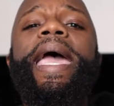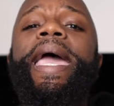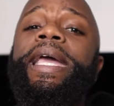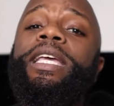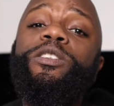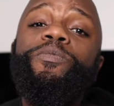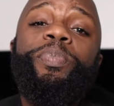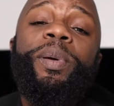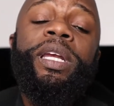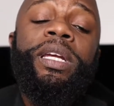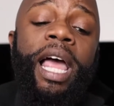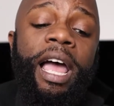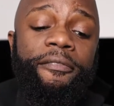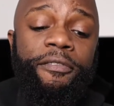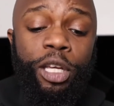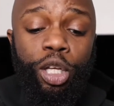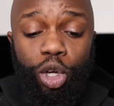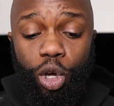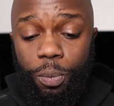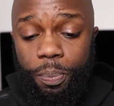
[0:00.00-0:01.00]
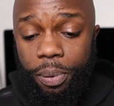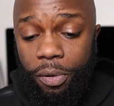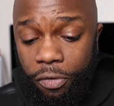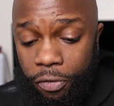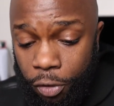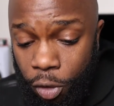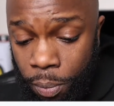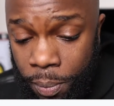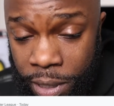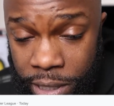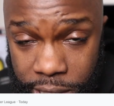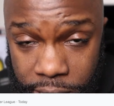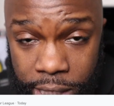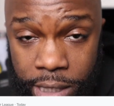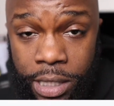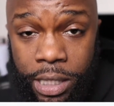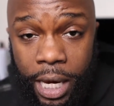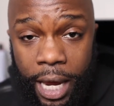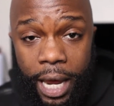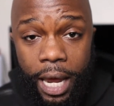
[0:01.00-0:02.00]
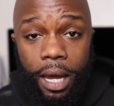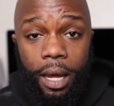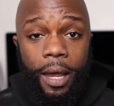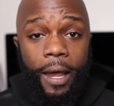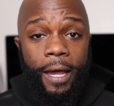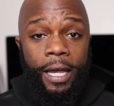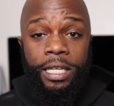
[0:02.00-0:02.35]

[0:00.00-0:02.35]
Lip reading: He's been having good performances, yeah.